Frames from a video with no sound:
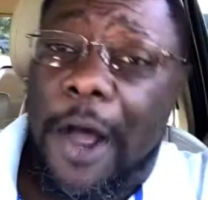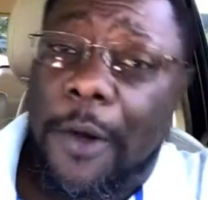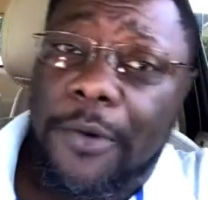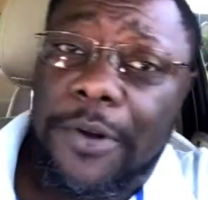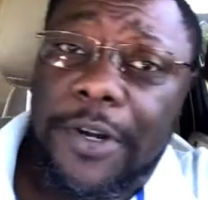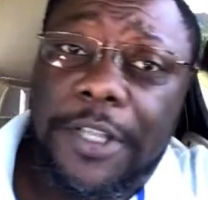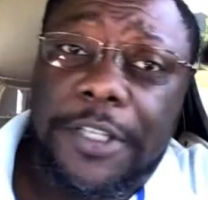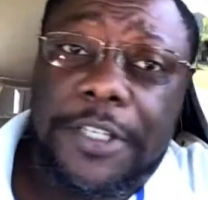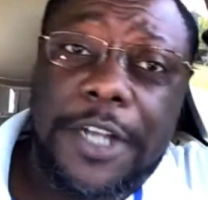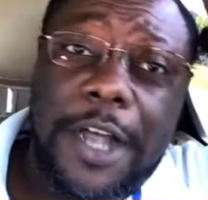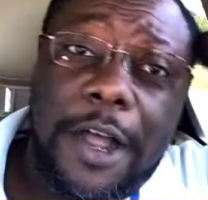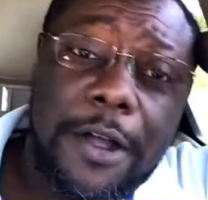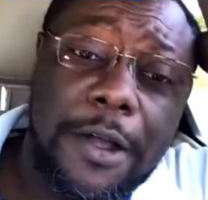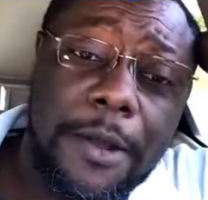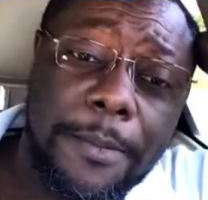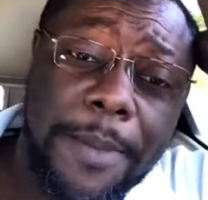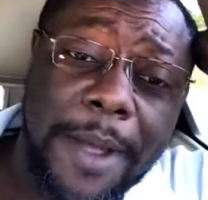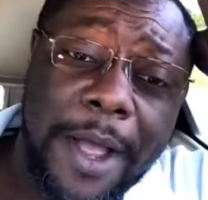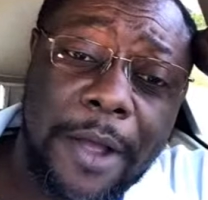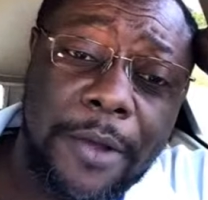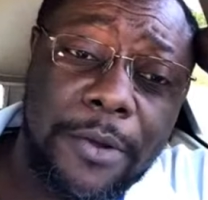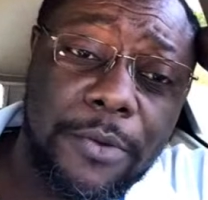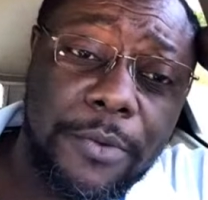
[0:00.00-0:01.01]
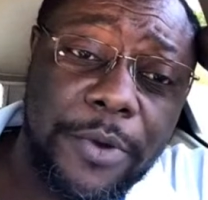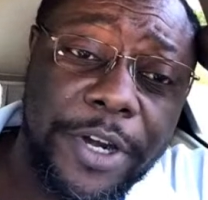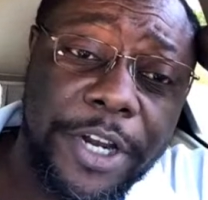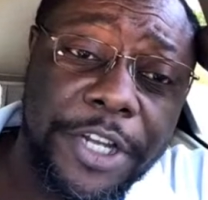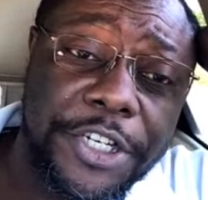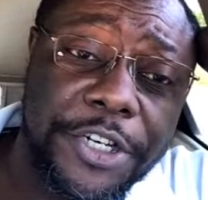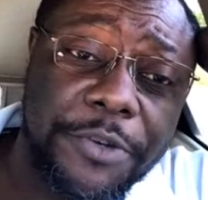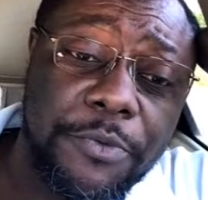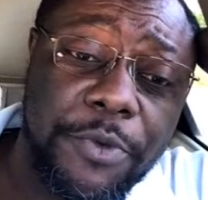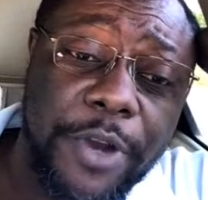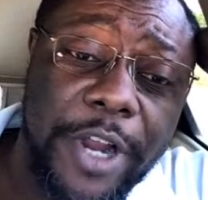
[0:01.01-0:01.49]
want to talk about
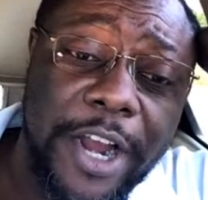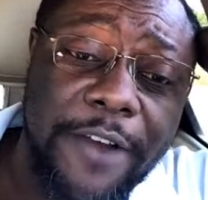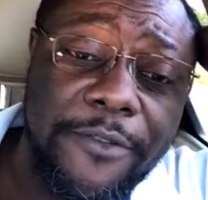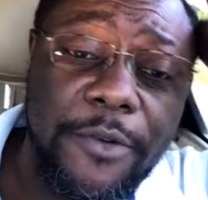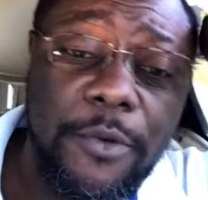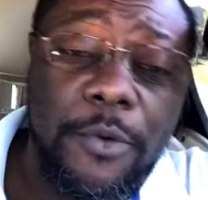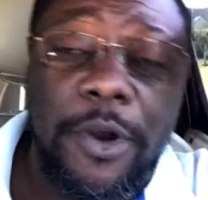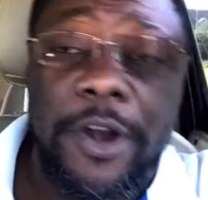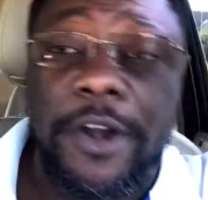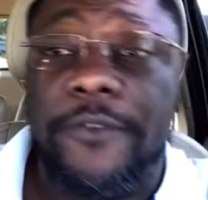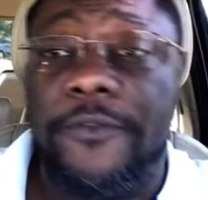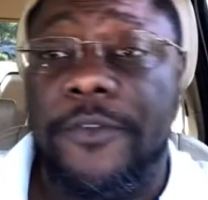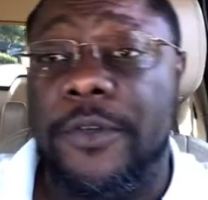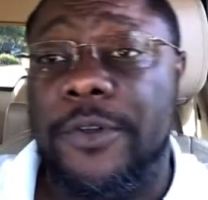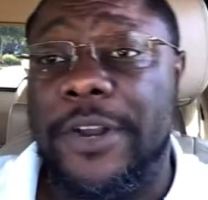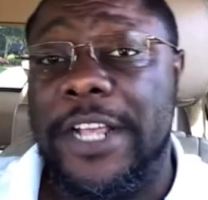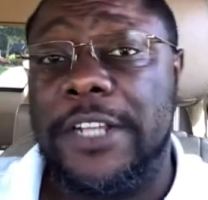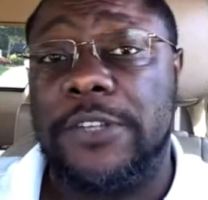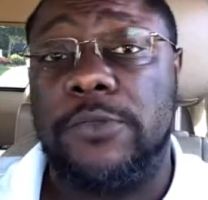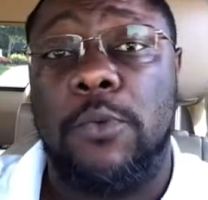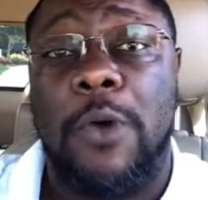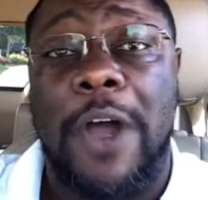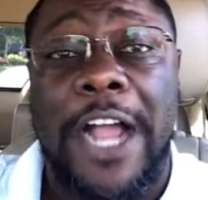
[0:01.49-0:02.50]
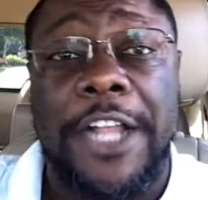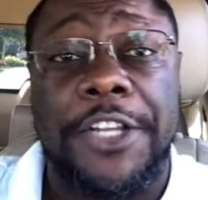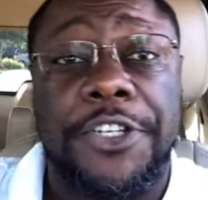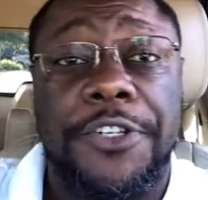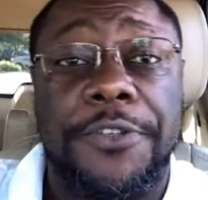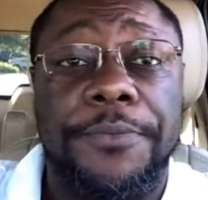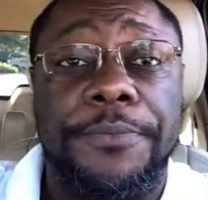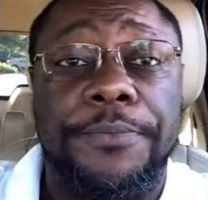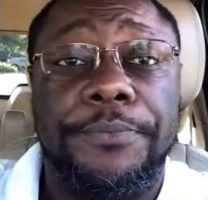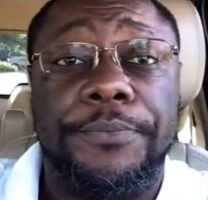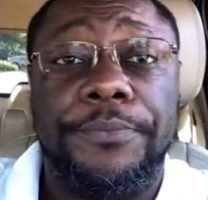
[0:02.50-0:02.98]
with each and every one of you that's
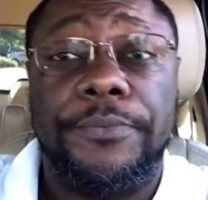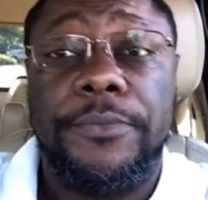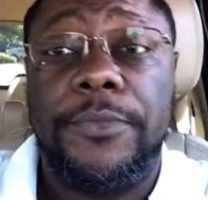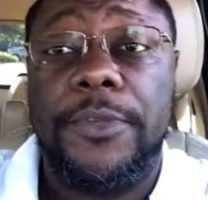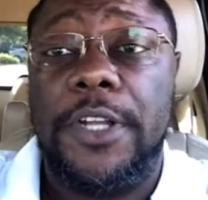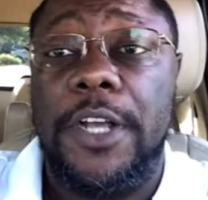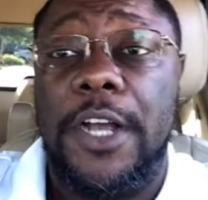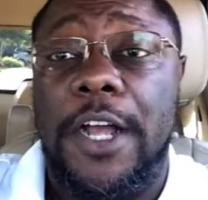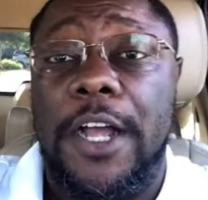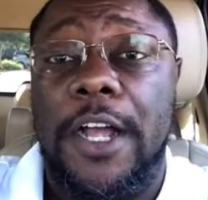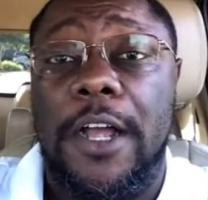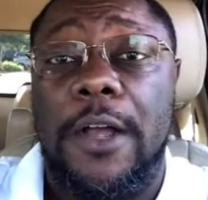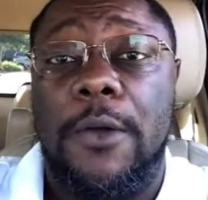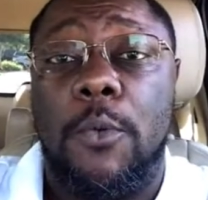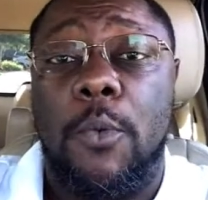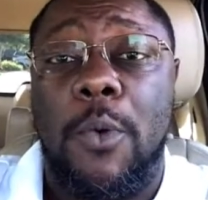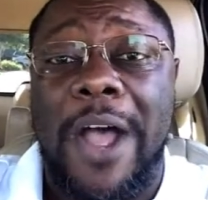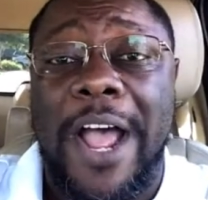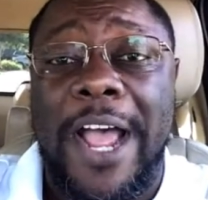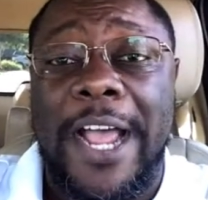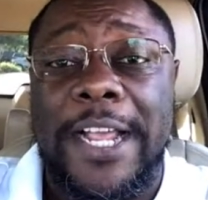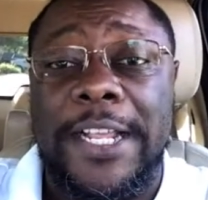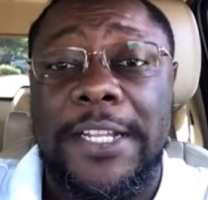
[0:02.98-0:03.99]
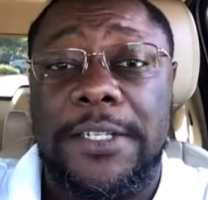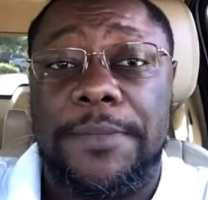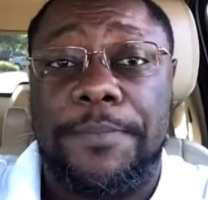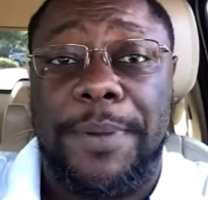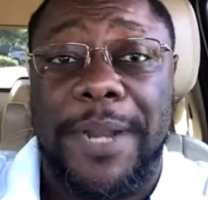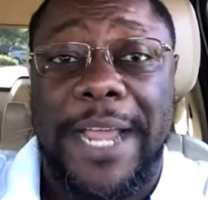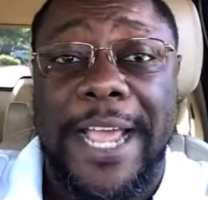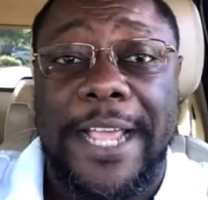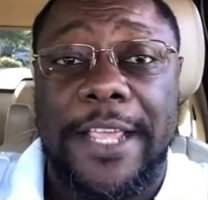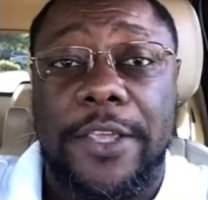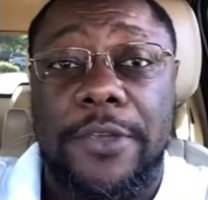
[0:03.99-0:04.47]
watching, why is
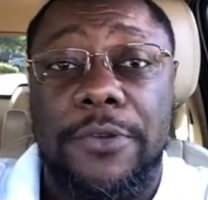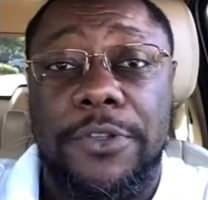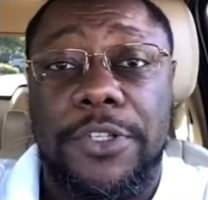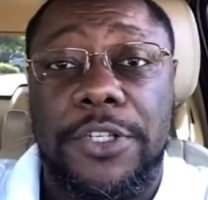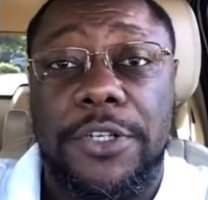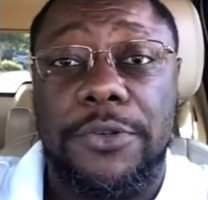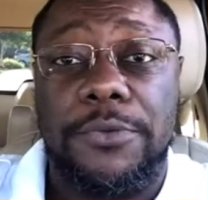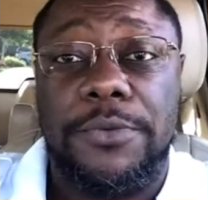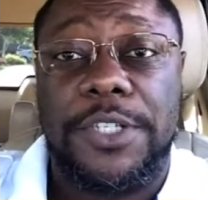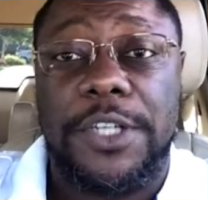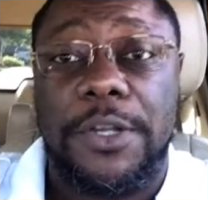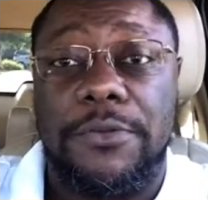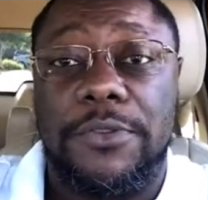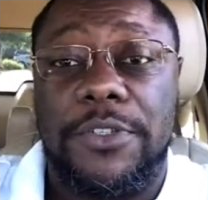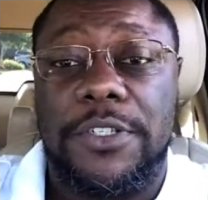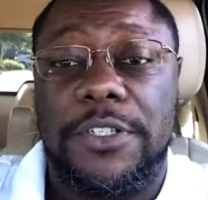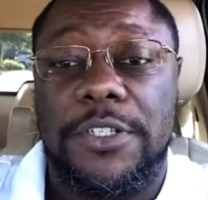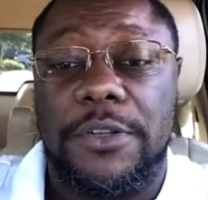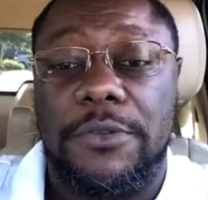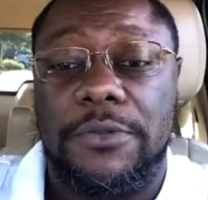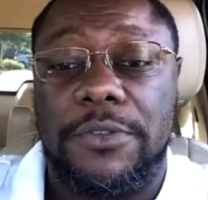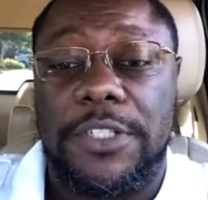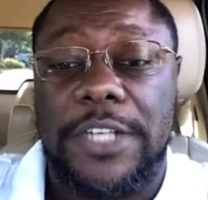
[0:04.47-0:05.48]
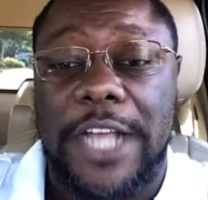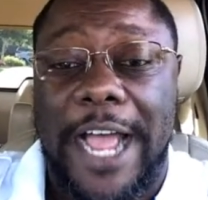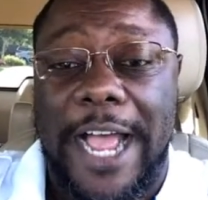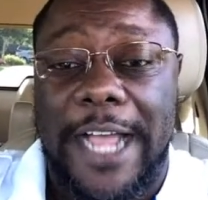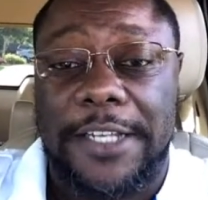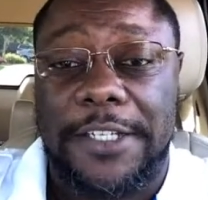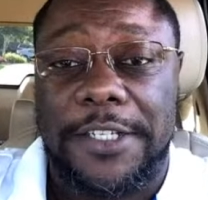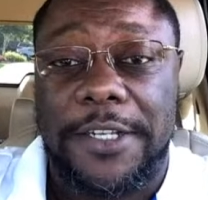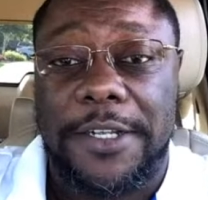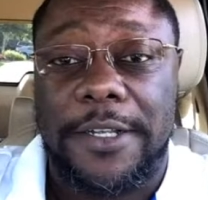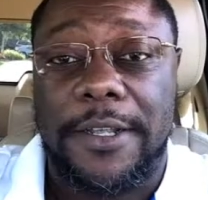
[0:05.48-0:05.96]
Black YouTube so
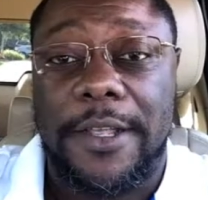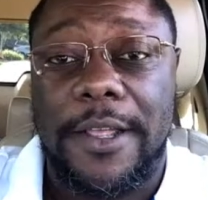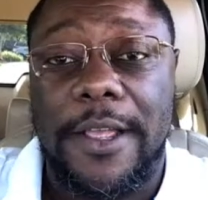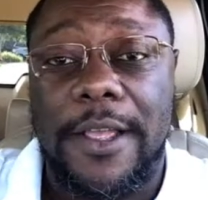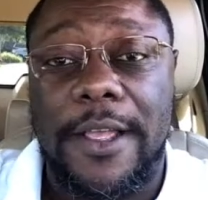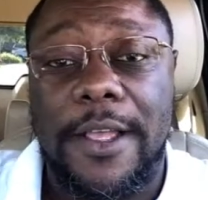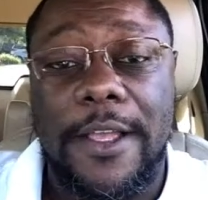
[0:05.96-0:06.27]
toxic?